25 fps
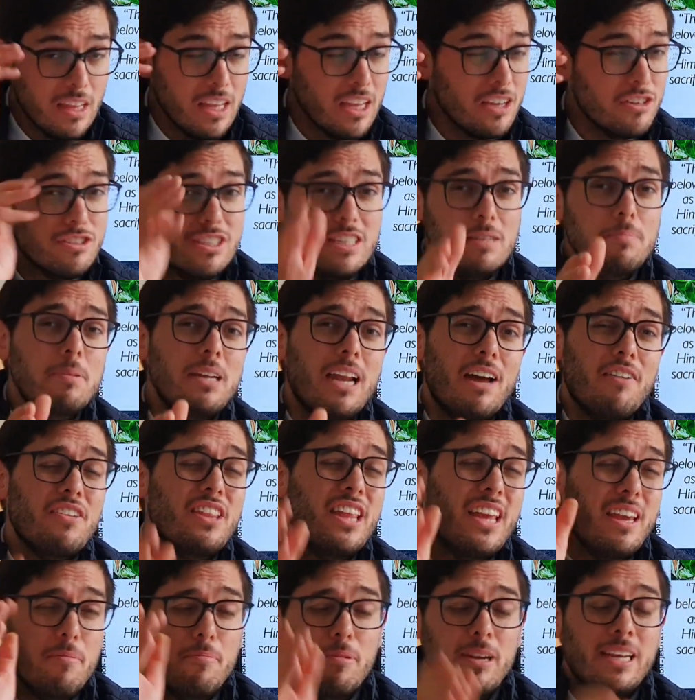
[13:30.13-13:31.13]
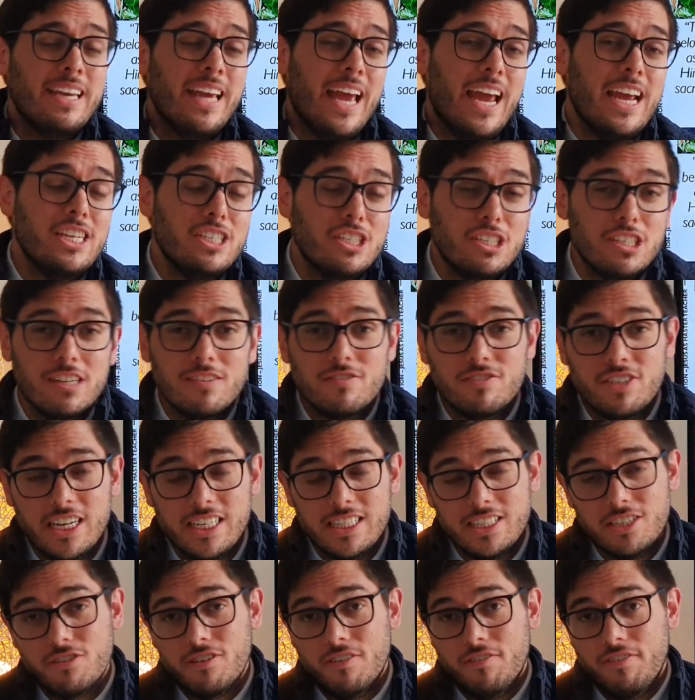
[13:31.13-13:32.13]
You see, beloved, the implication of
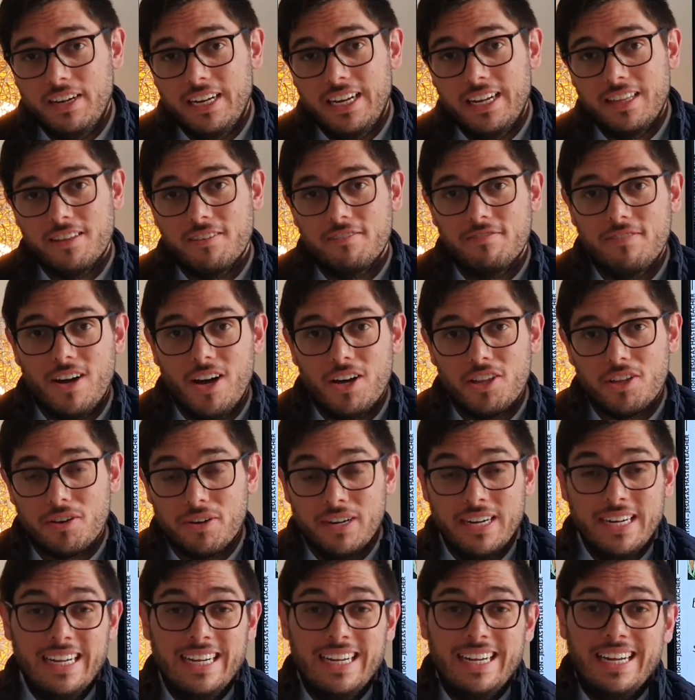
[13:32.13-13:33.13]
Jesus revealing the Father